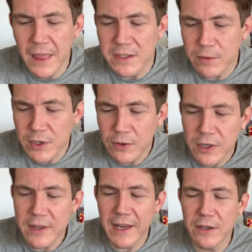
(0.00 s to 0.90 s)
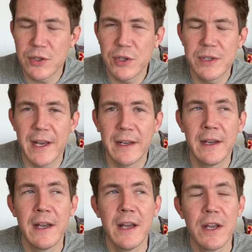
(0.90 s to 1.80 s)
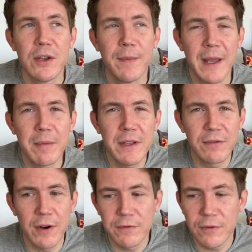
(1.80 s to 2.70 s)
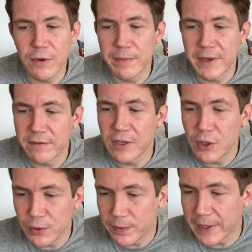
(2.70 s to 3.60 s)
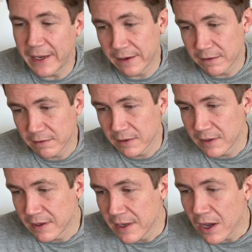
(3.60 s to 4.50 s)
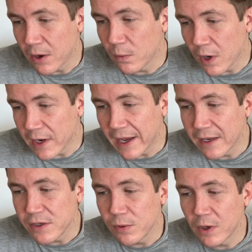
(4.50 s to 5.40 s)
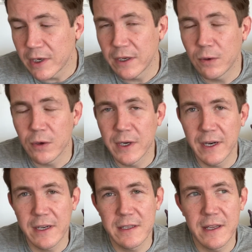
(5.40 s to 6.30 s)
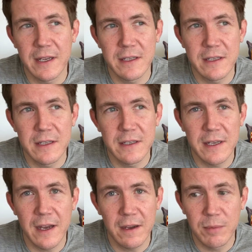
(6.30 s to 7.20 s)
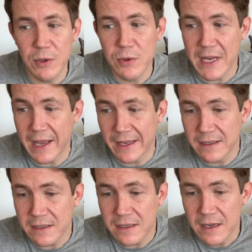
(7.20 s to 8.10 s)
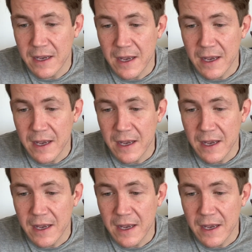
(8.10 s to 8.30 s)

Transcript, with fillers: So with all of that on Tuesday, you may be thrown for a bit of a loop here. On one hand, you want to organize things and tie up loose ends.